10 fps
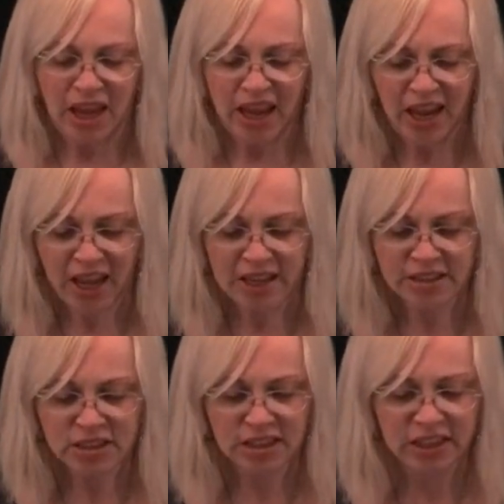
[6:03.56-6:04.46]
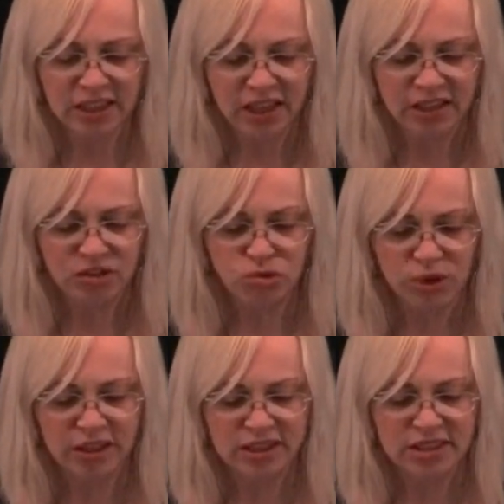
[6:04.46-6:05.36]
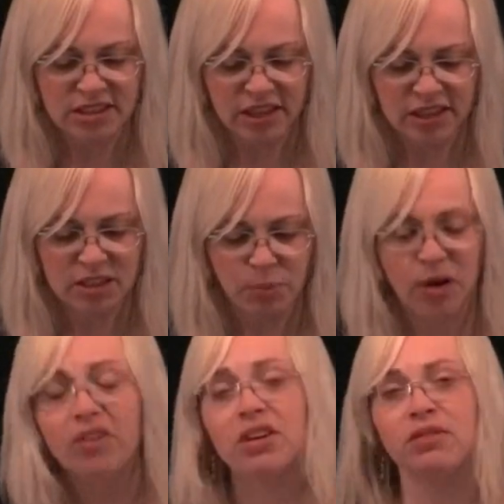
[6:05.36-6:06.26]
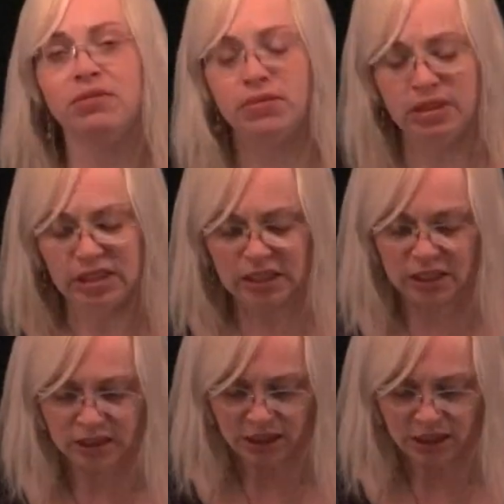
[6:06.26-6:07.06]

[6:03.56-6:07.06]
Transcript: And any kind of drain that's done as part of I